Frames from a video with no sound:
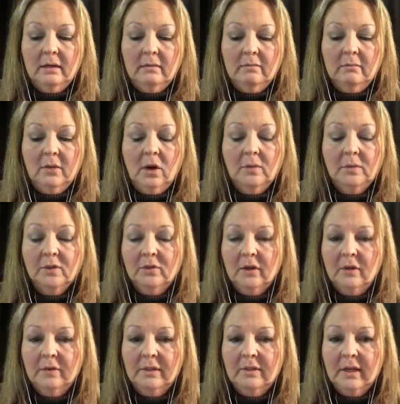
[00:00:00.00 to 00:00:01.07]
Almost
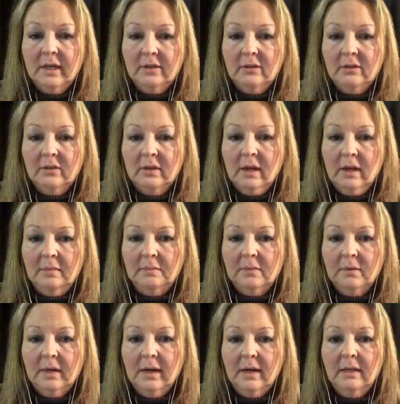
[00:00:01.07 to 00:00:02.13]
always catches up,
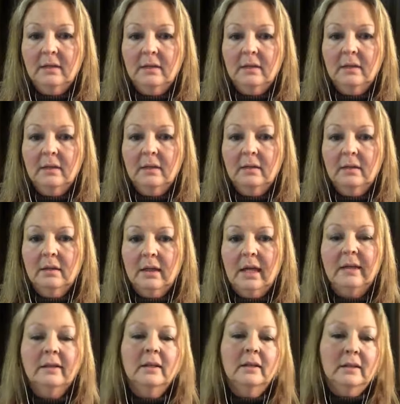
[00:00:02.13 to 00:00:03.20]
right? And
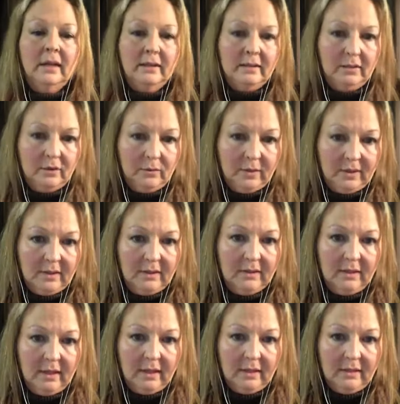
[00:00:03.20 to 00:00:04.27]
then they deal with it
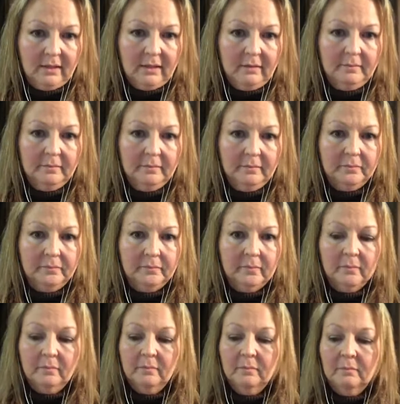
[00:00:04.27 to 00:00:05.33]
then.
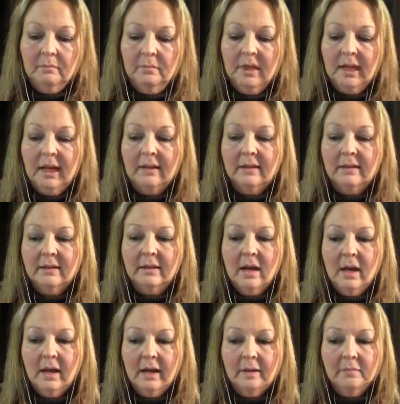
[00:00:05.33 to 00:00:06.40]
But at the
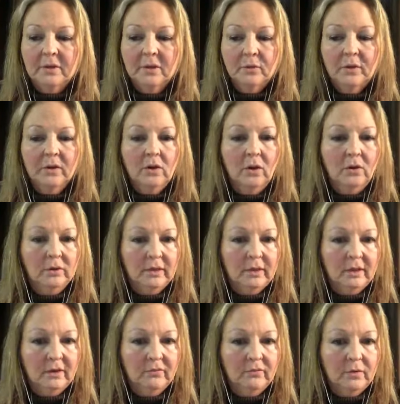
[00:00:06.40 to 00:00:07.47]
time, they're withholding
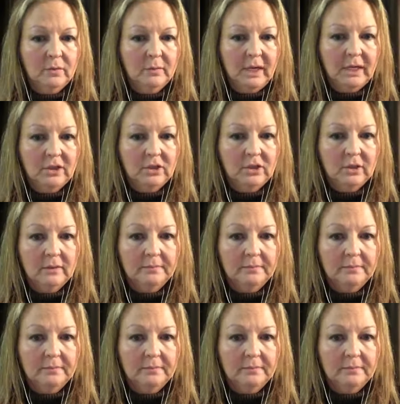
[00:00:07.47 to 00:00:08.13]
information.